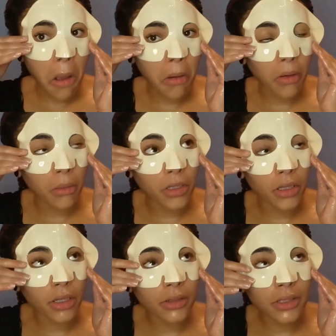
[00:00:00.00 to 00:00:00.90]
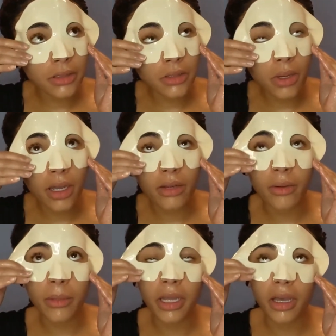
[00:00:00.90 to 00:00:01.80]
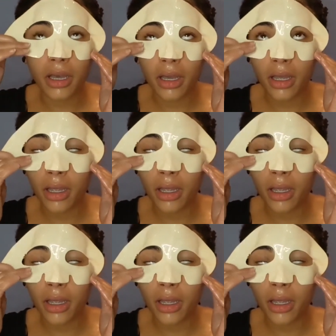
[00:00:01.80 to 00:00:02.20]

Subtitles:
Oh my god, that's a little too high on my eye.